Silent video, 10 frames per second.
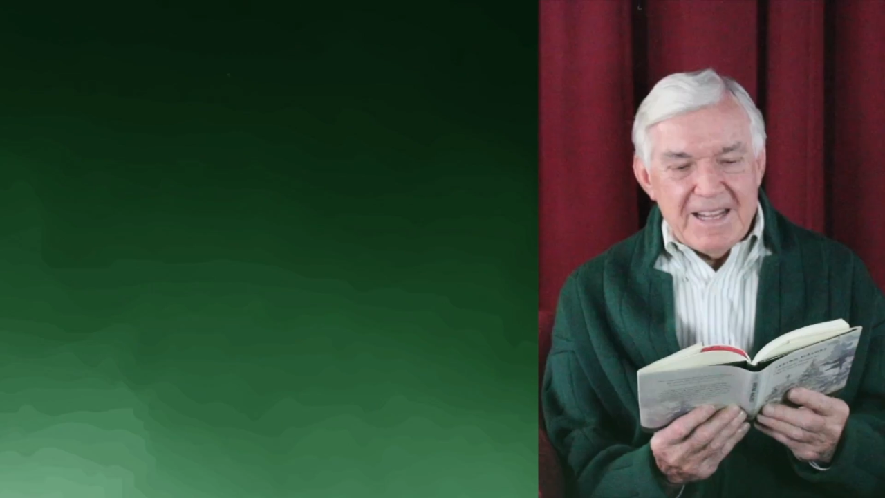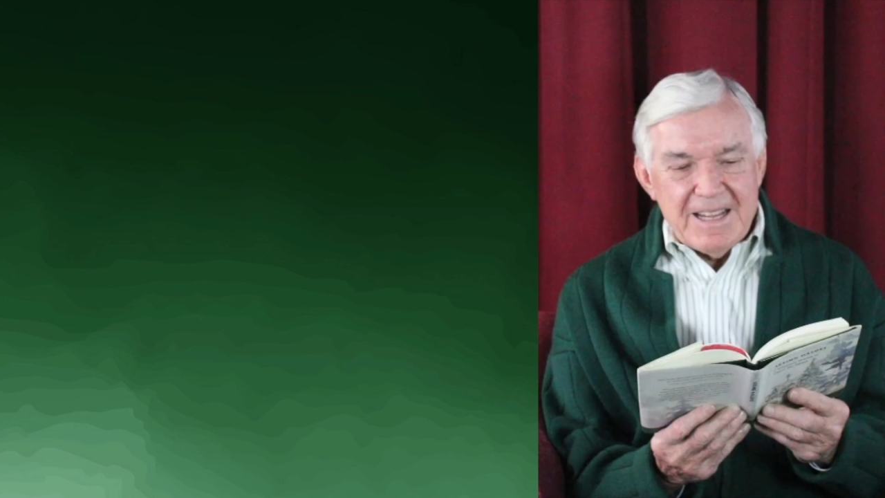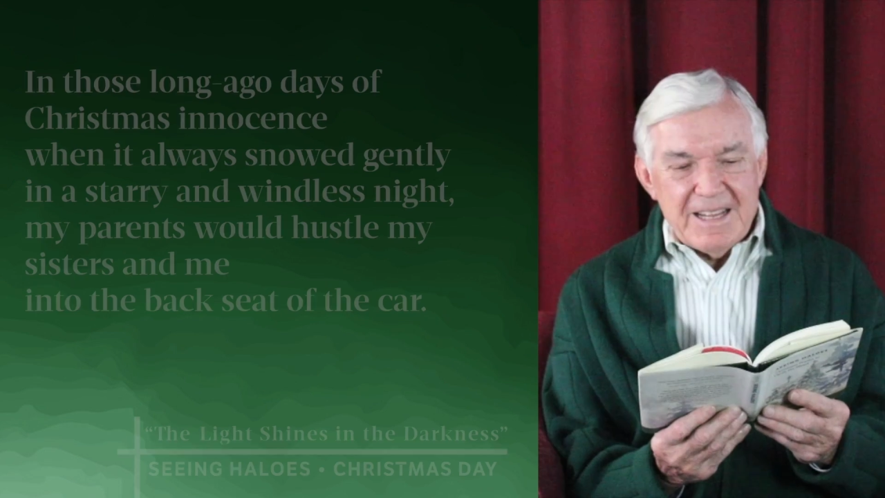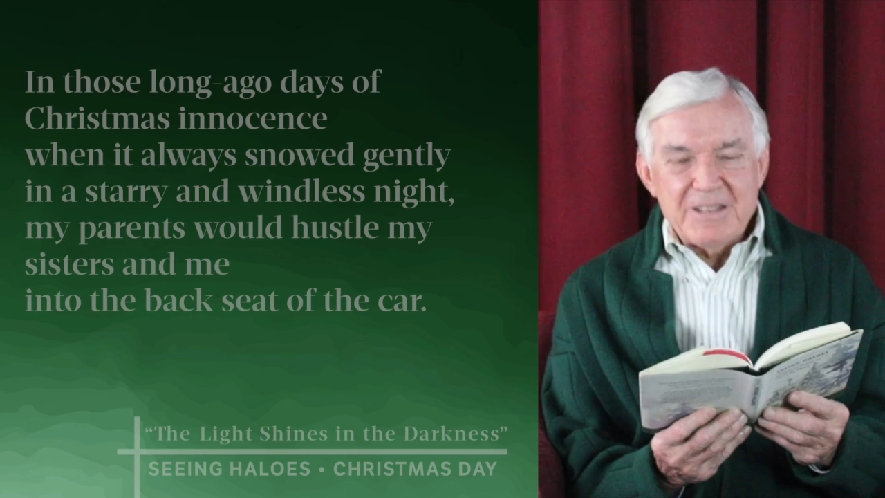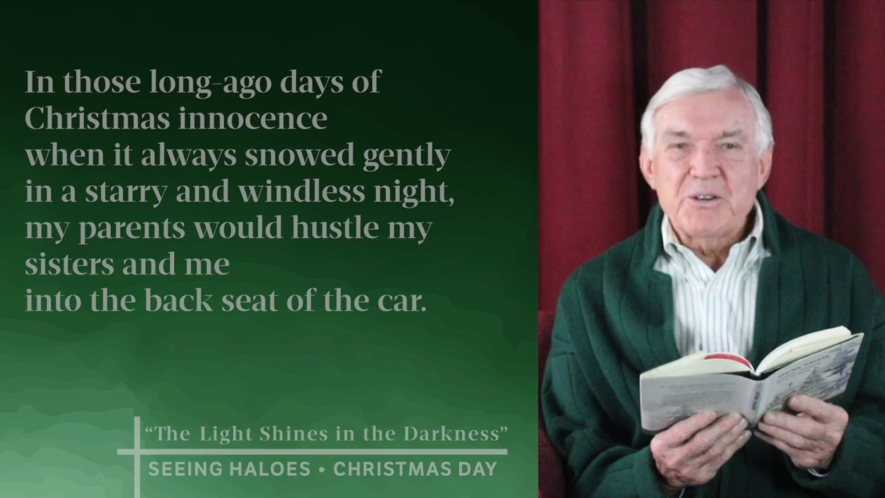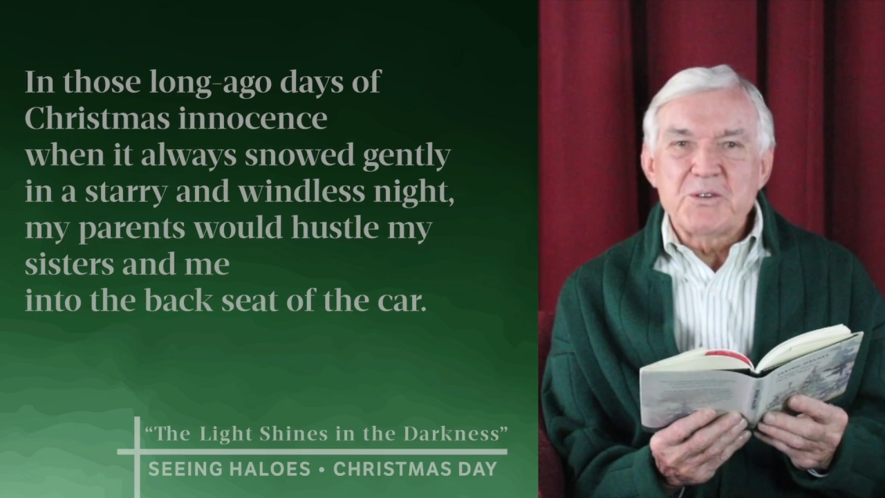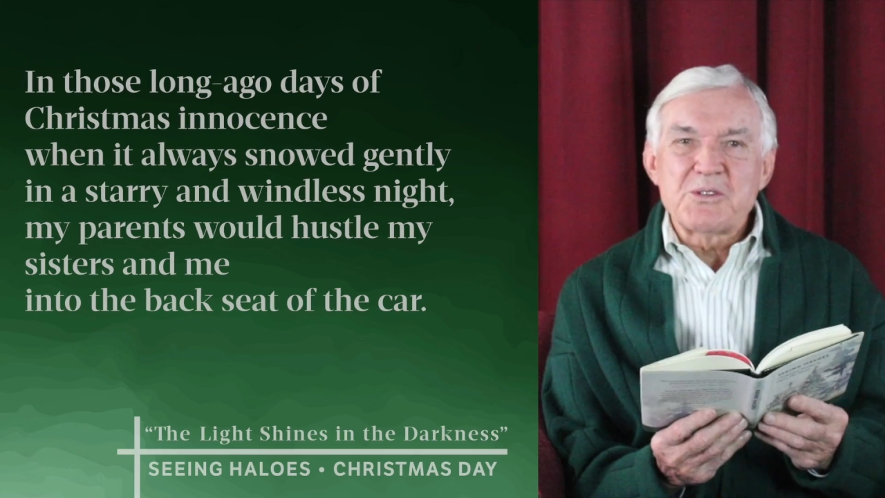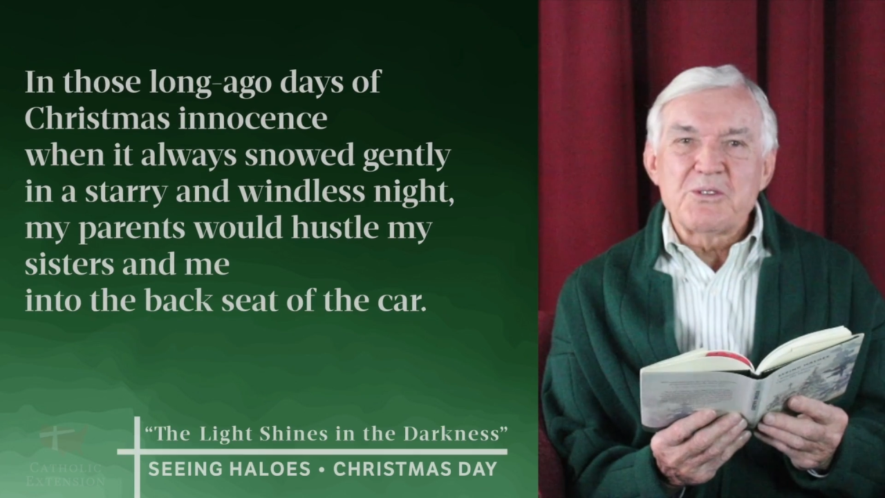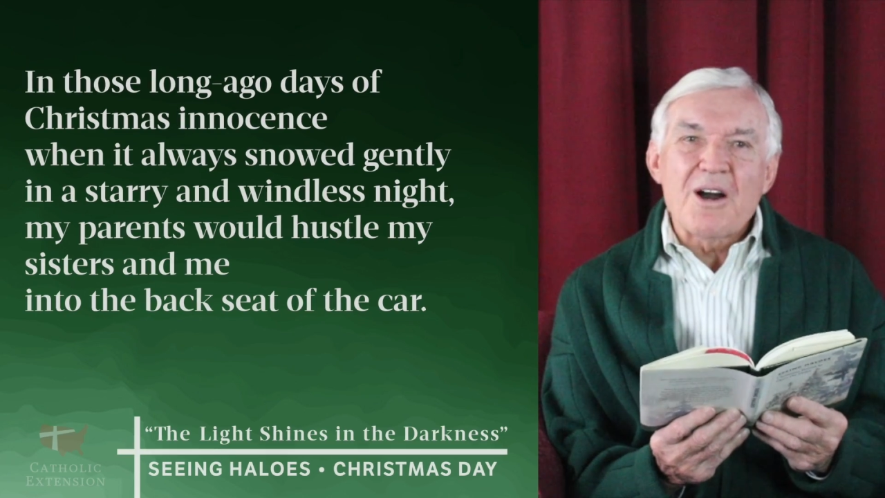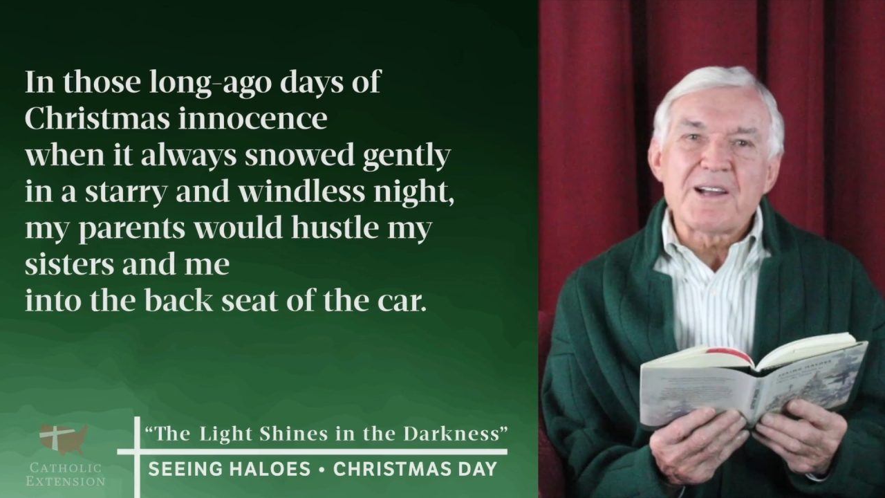In those
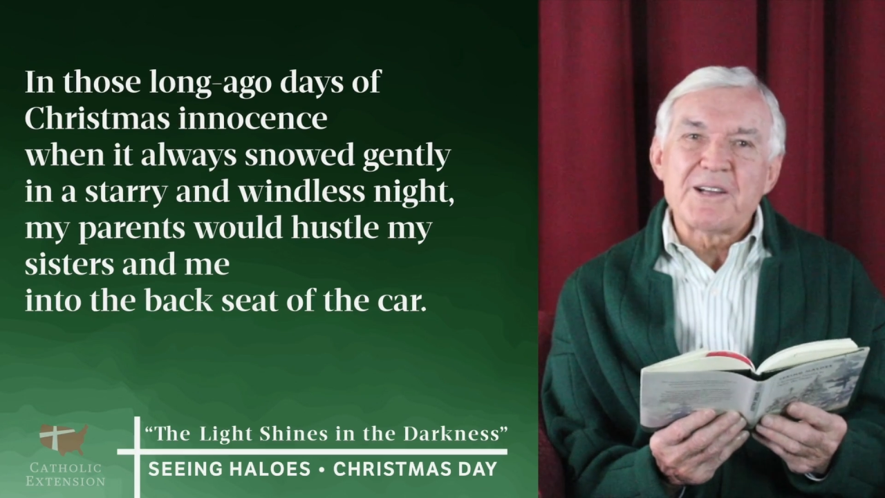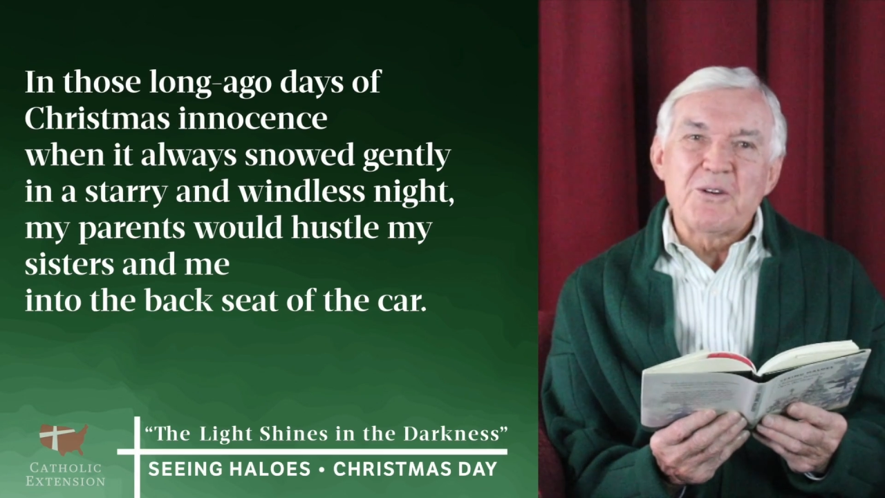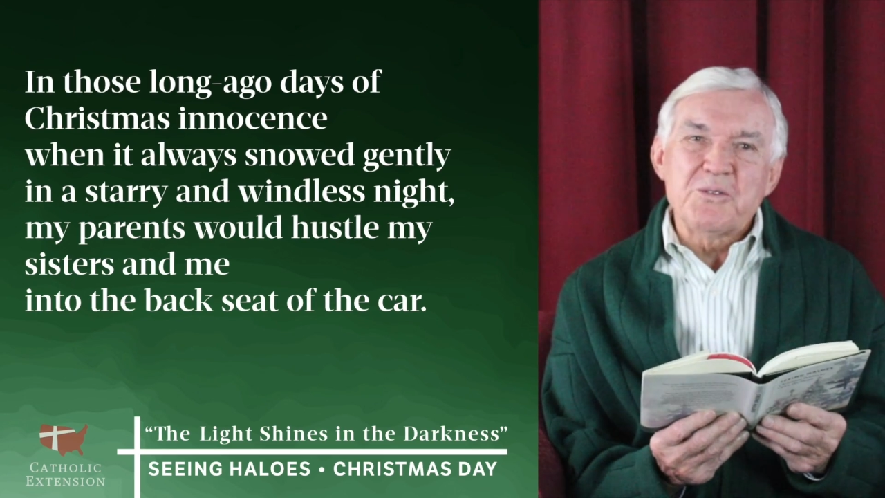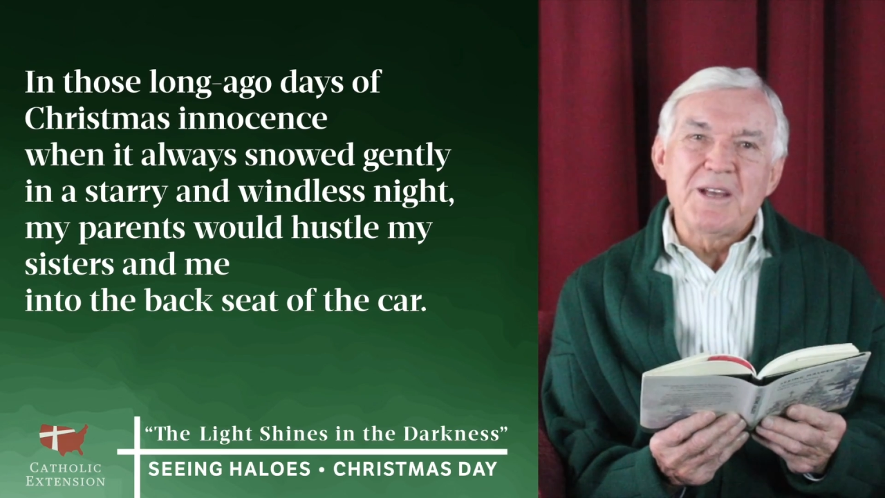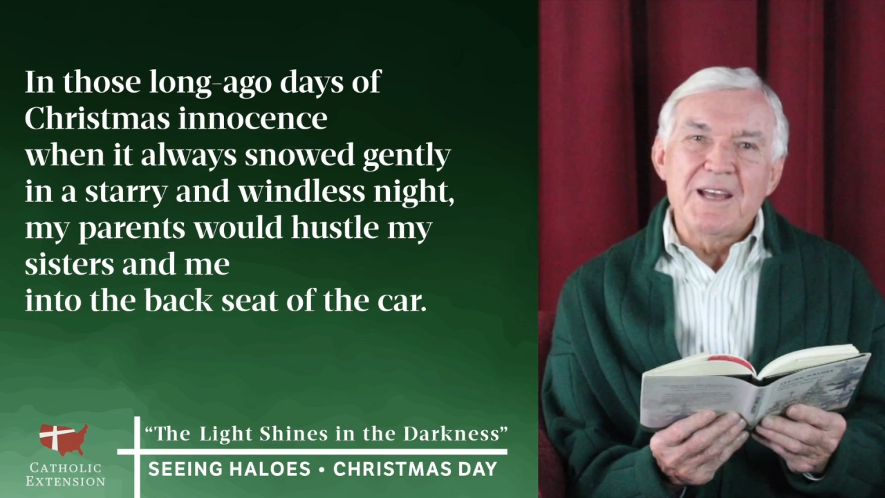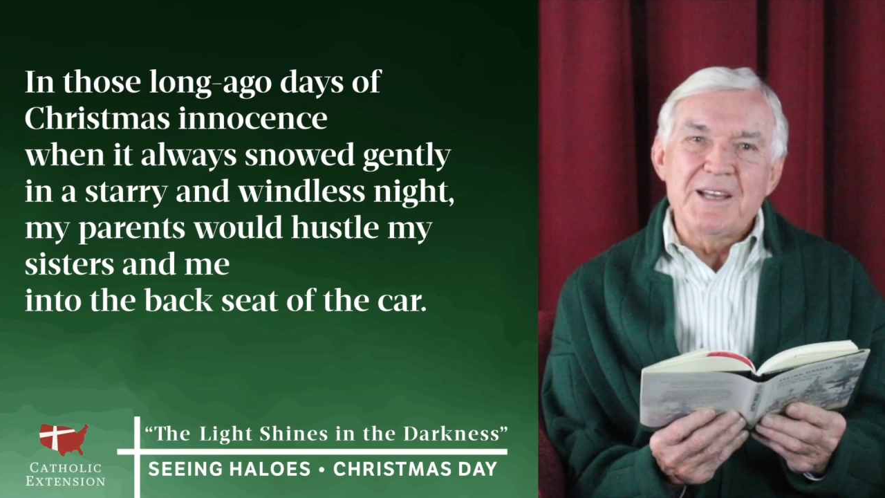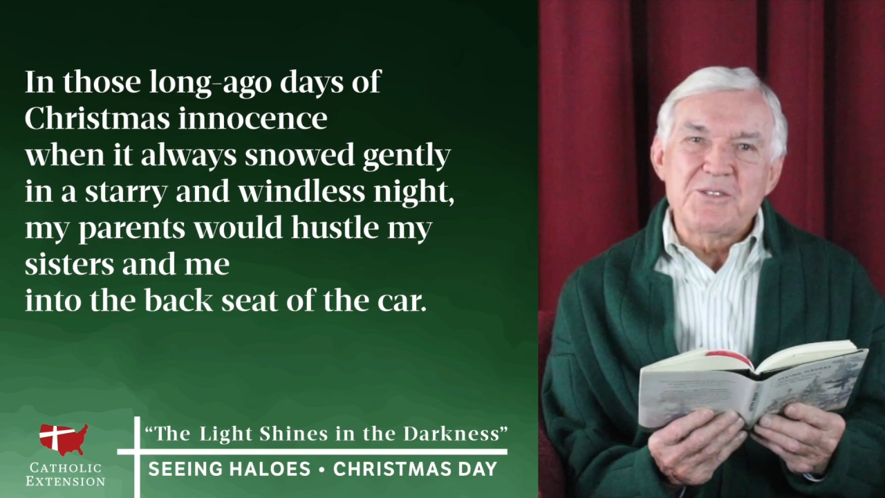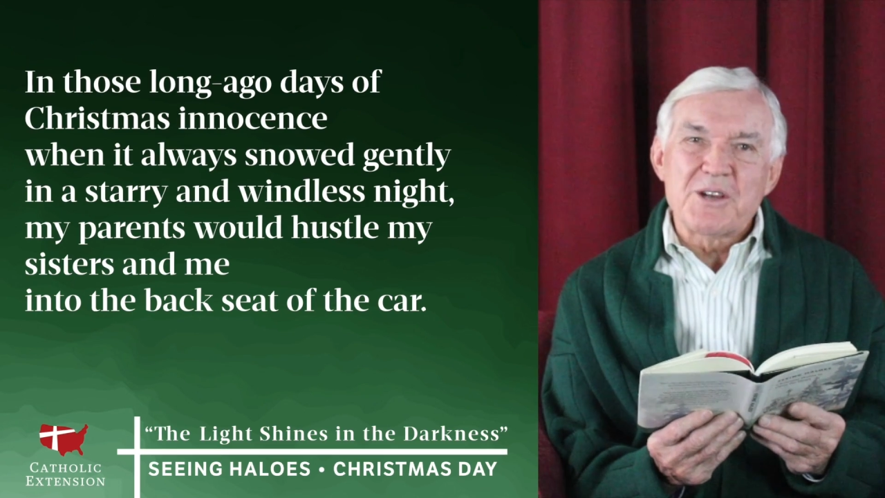long ago days